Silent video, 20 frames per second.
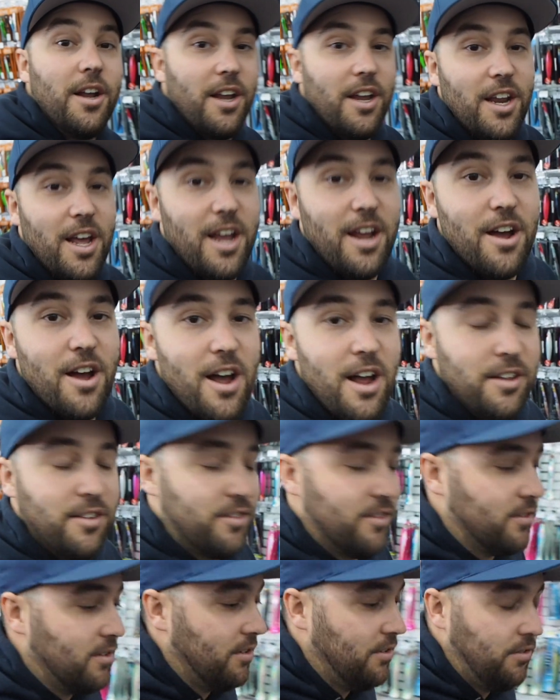G'day
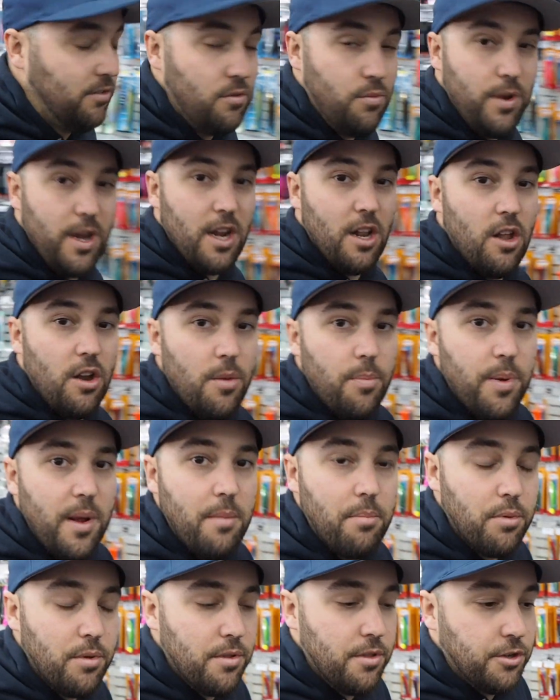guys. So we get a lot of
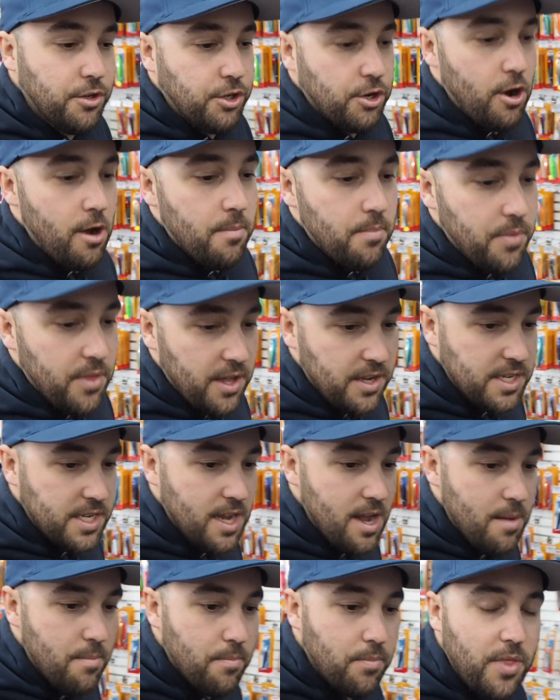people in the shop that
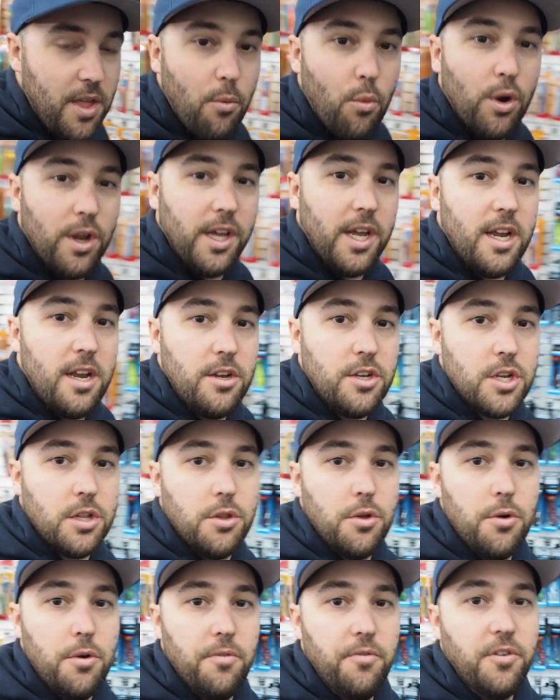they want to get into
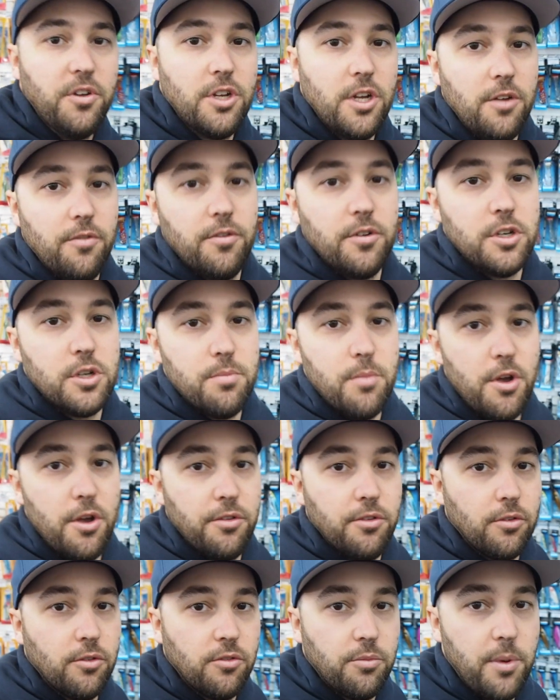lure fishing for
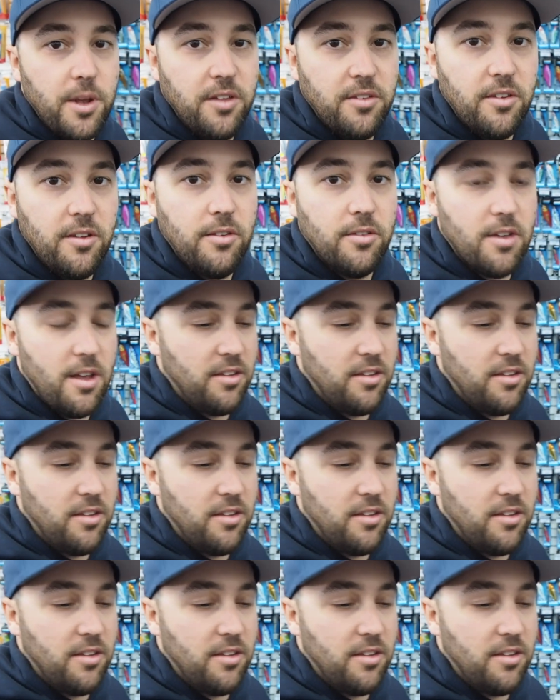demersal species like